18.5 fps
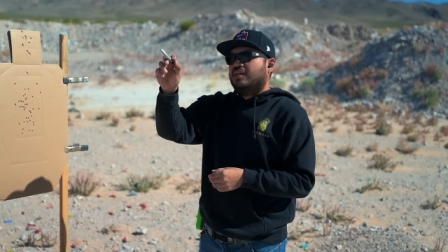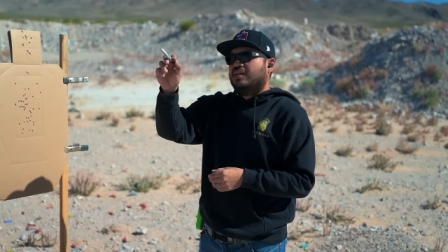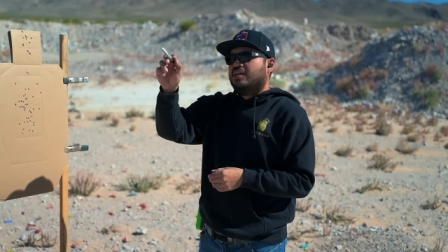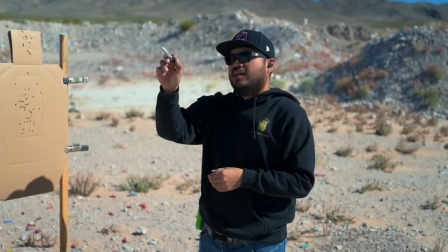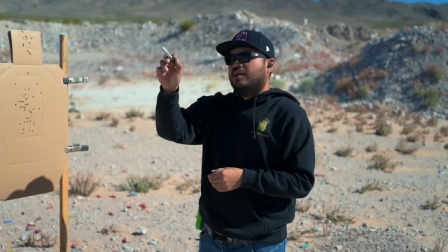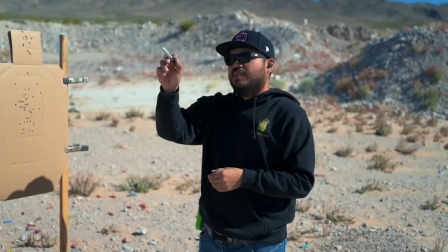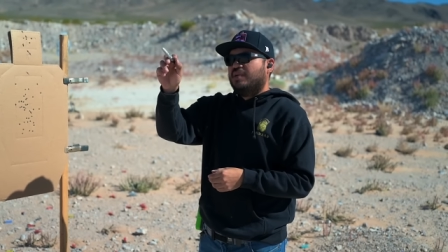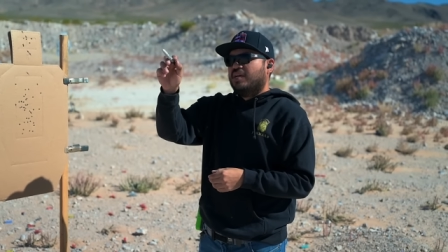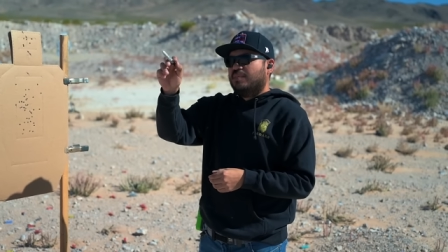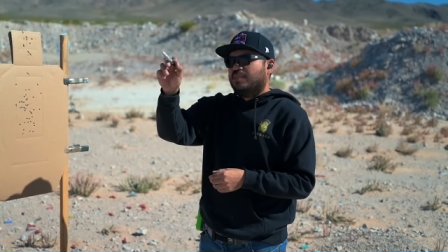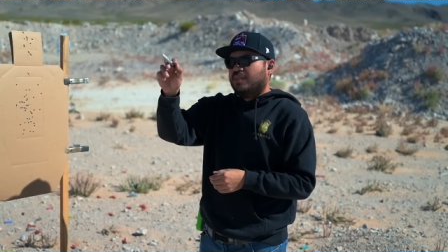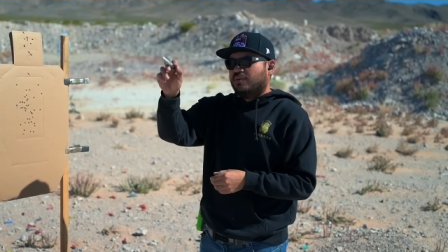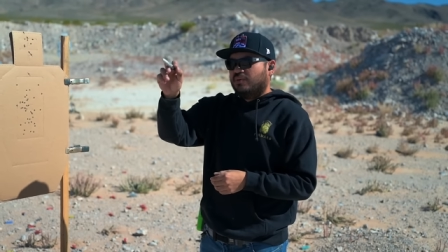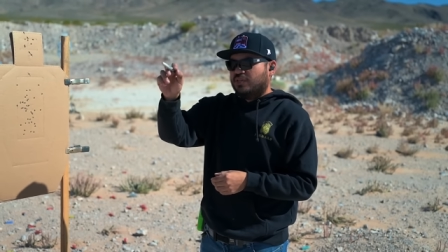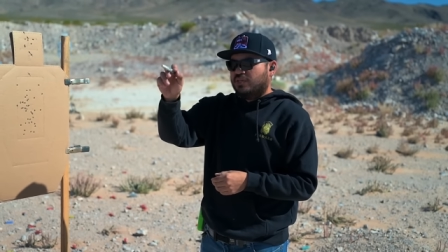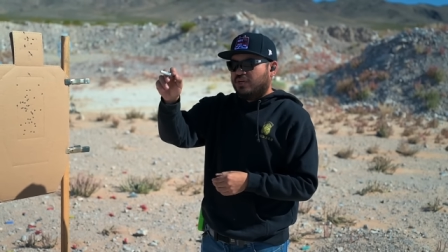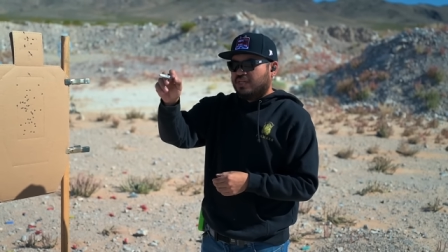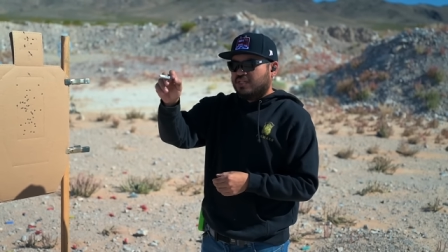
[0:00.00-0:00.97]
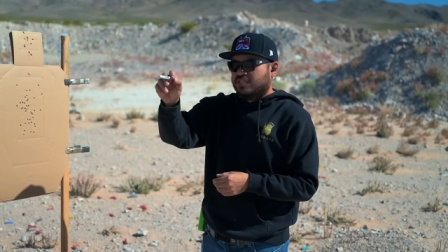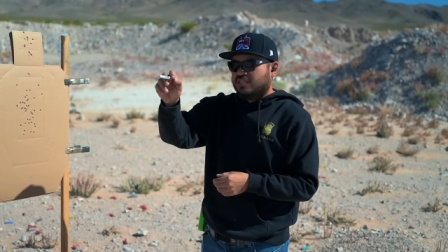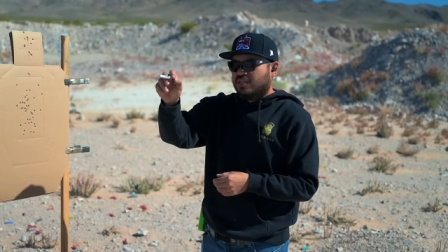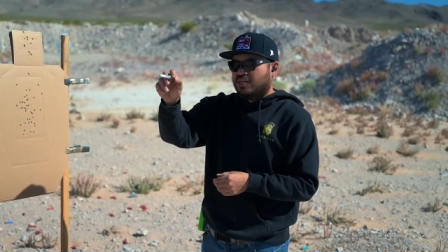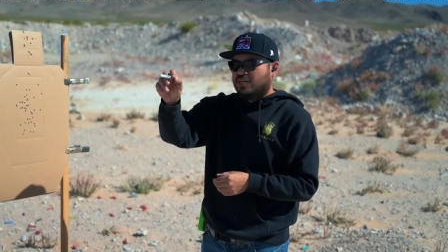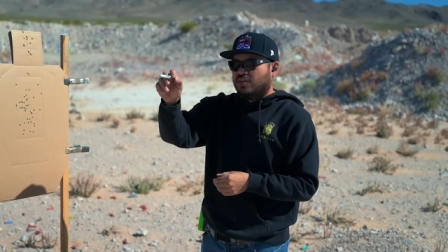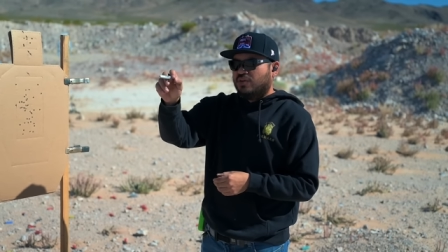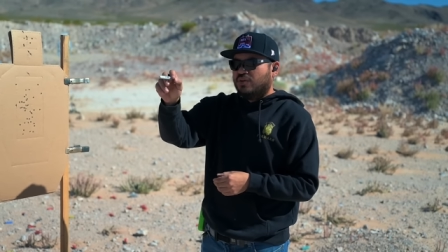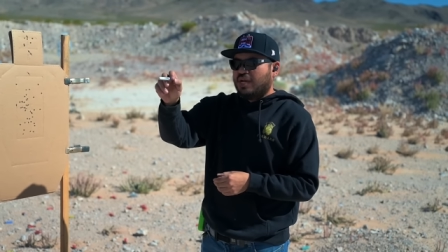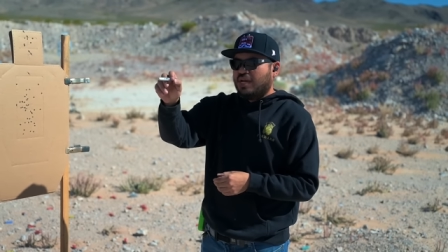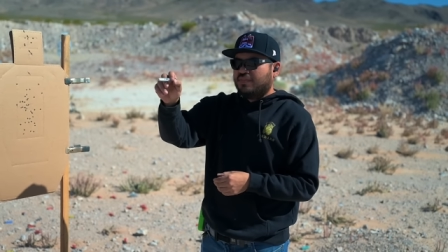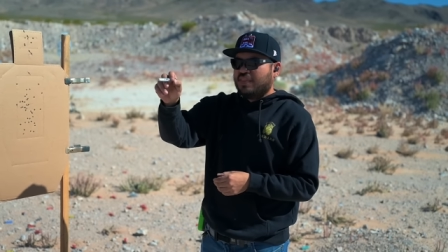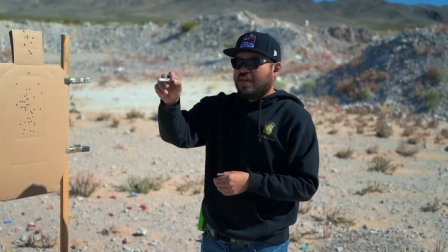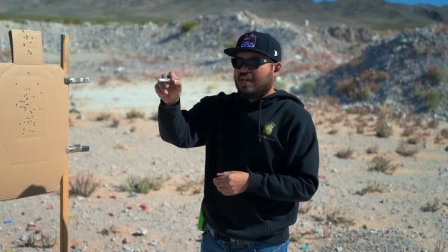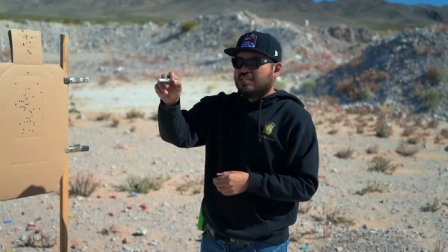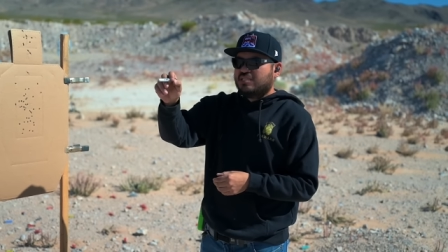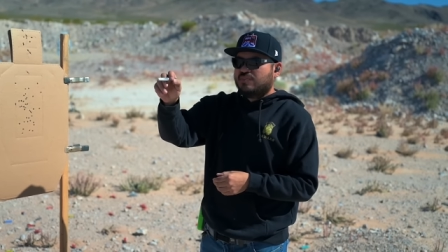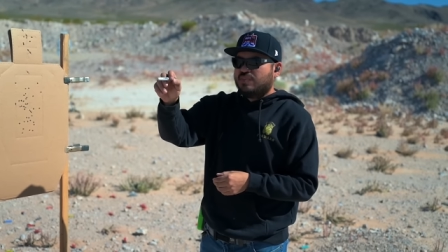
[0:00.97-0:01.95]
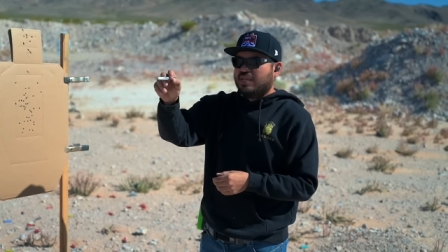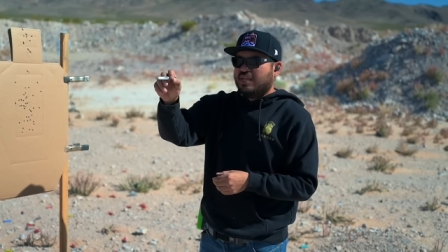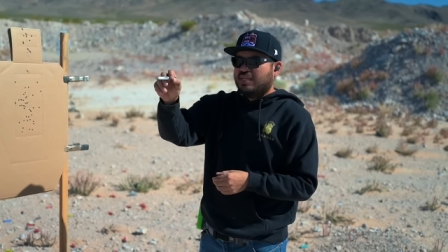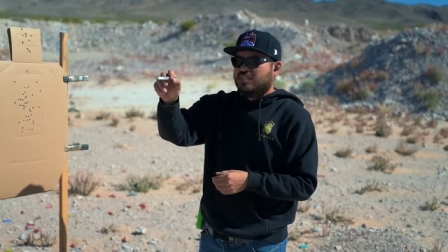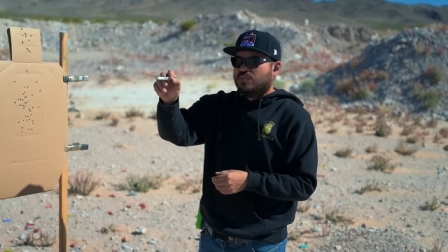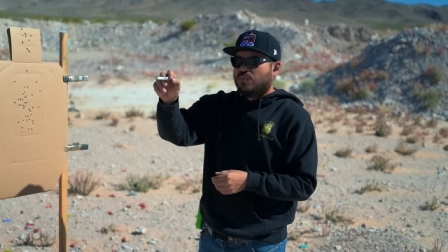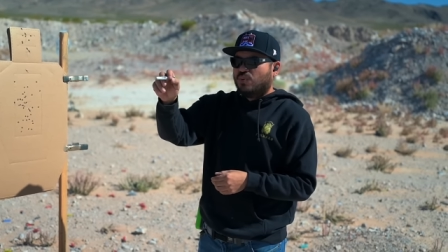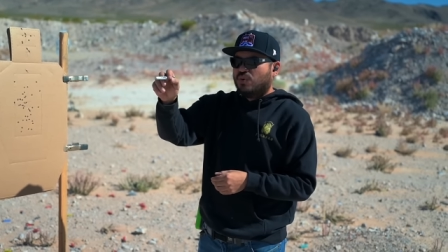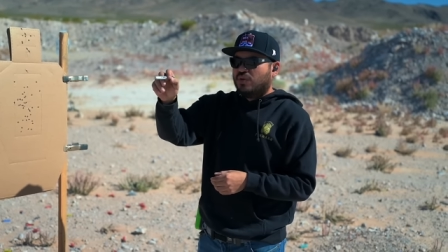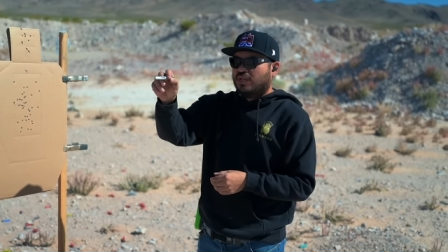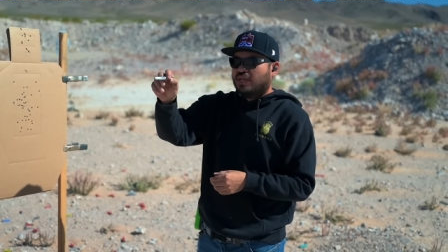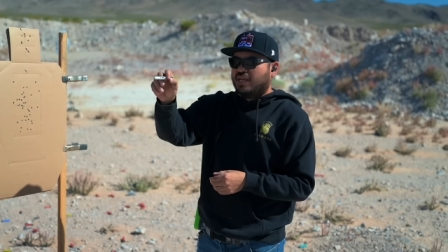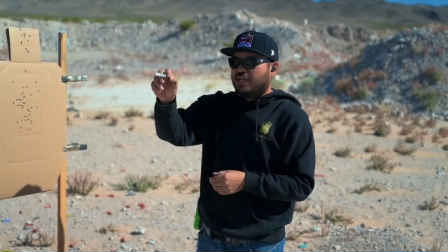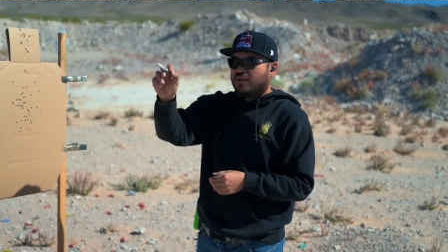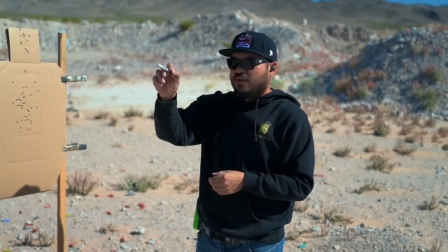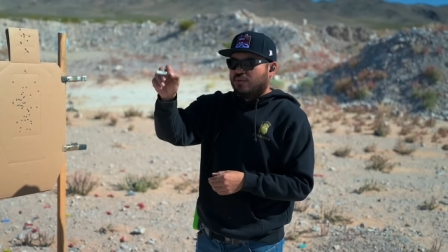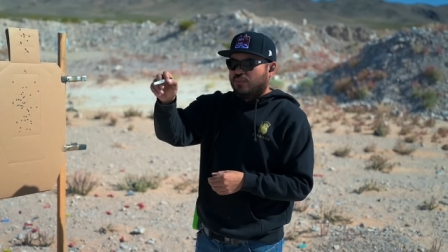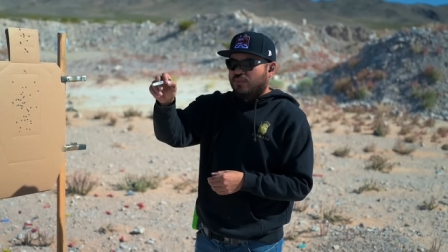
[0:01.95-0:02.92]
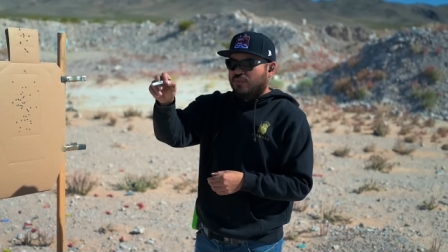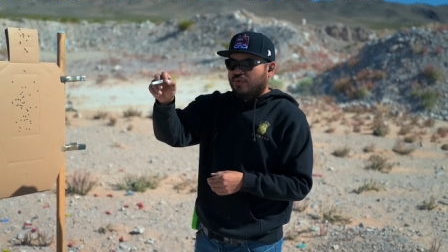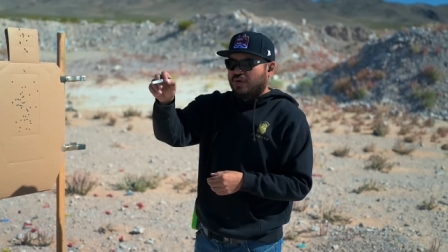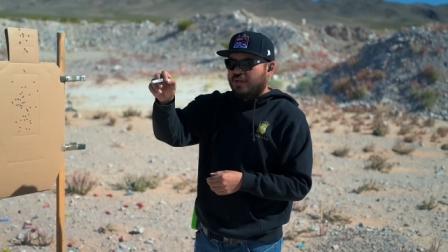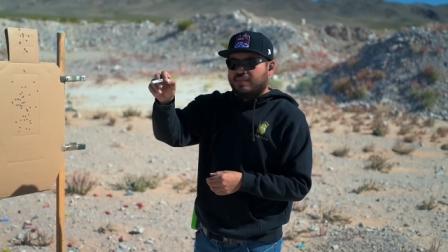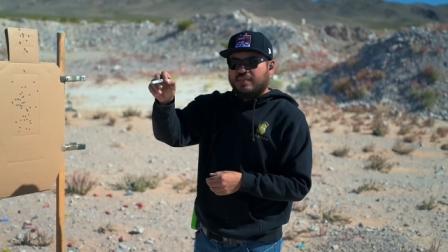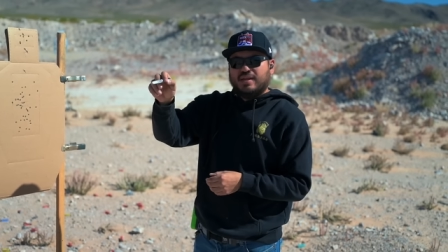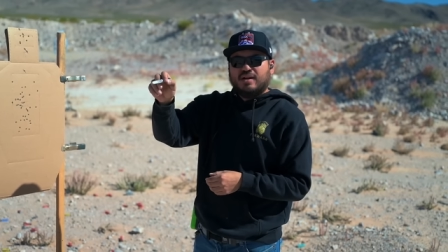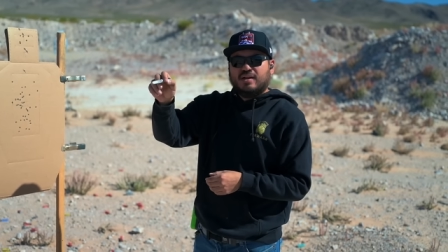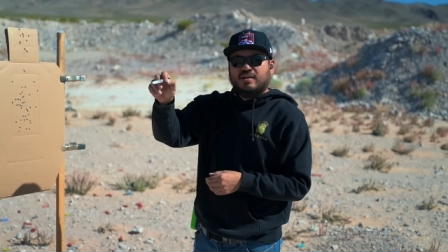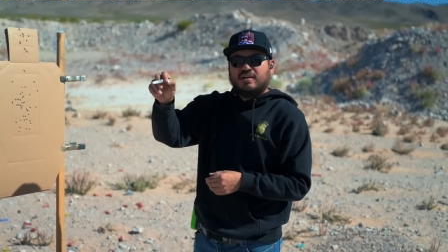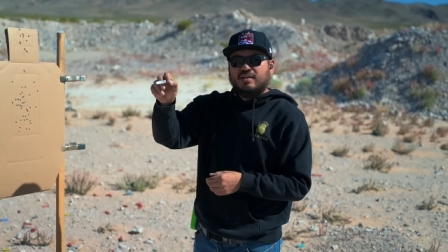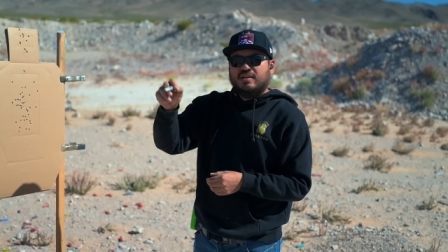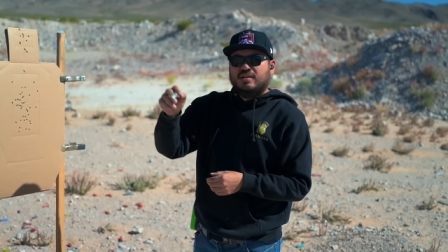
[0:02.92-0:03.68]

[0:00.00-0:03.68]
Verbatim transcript: coming up and then returning to zero, at that speed it's more like right there.